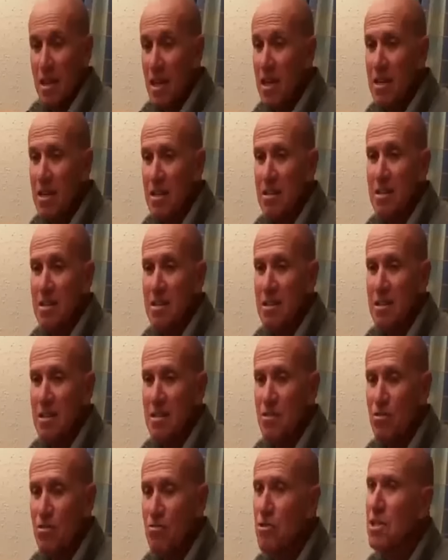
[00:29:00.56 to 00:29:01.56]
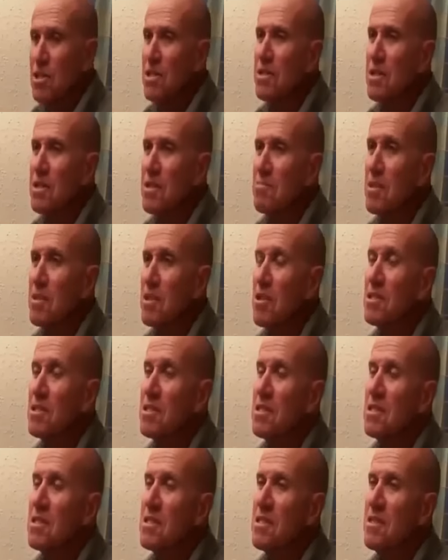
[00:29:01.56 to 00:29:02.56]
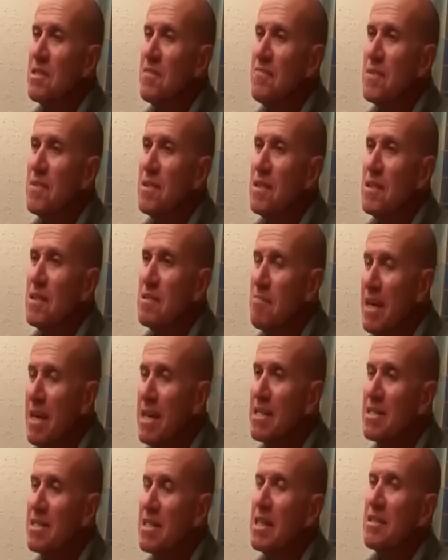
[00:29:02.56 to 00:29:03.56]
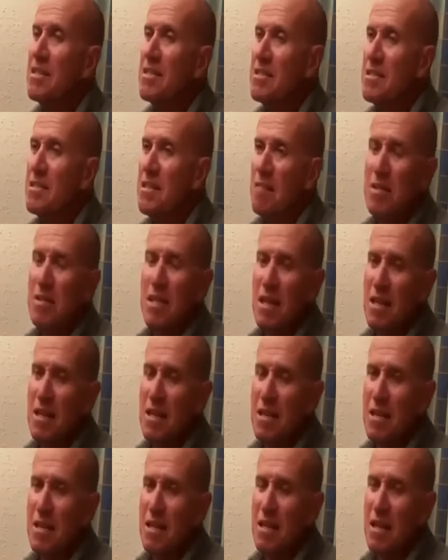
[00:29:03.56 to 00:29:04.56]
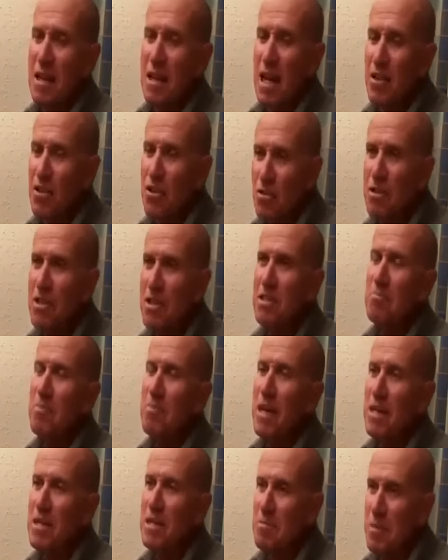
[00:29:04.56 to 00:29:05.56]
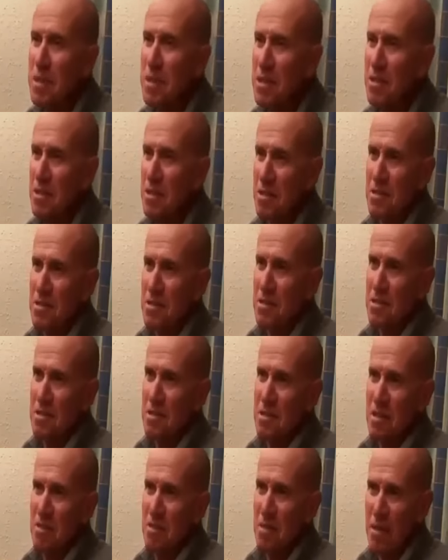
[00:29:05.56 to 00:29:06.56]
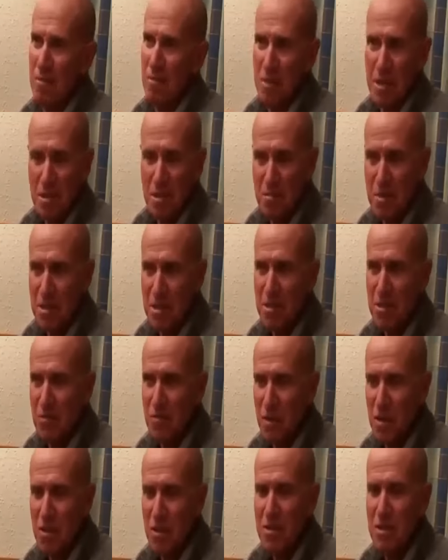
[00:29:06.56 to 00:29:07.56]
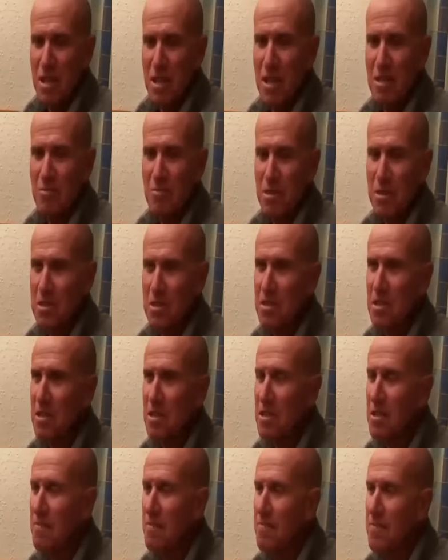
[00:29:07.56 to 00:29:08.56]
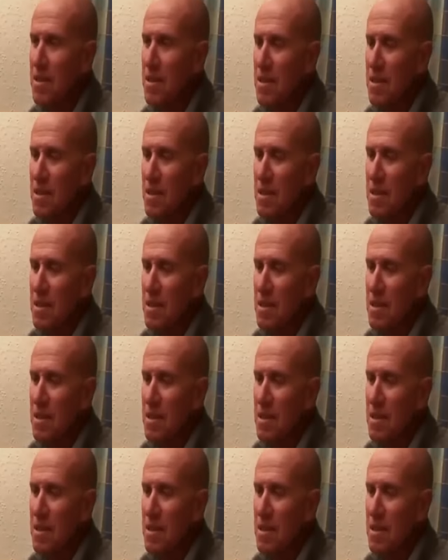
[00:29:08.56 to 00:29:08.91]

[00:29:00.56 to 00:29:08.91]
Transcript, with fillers: yeah, there's a huge interest because it it makes sense. I mean, uh, I know this by experience. I mean, I've been in the business for a long time with this theory.